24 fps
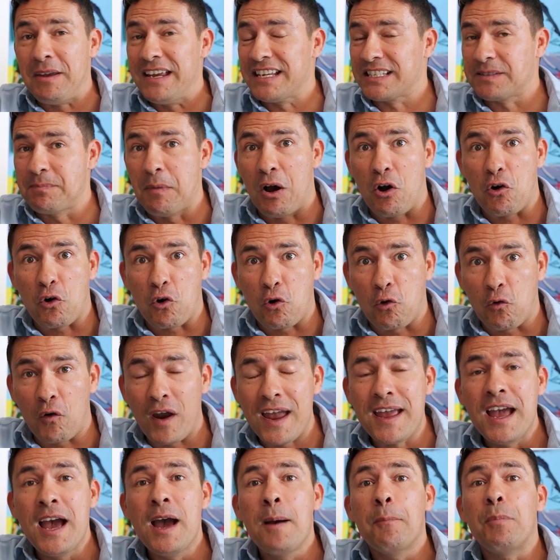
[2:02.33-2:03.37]
I mean, he smelled
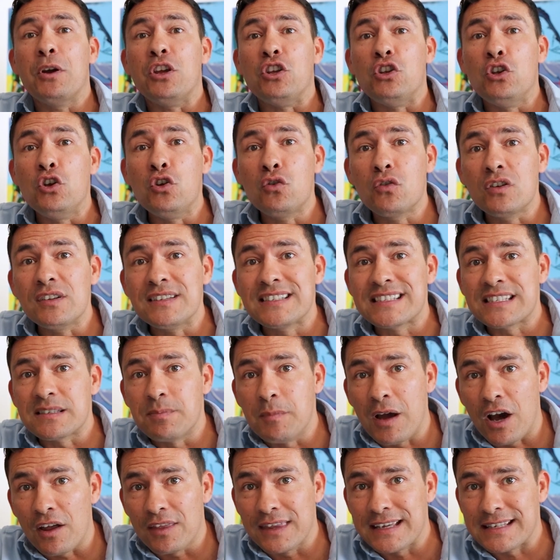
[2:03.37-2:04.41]
great, but you could
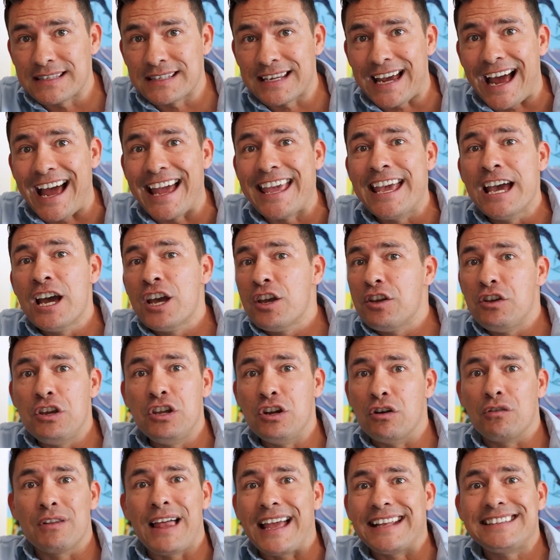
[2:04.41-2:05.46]
smell this guy, you
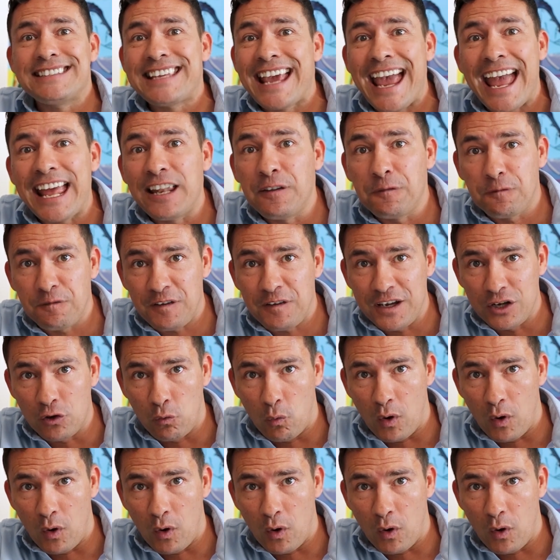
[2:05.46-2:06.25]
know, like 10 feet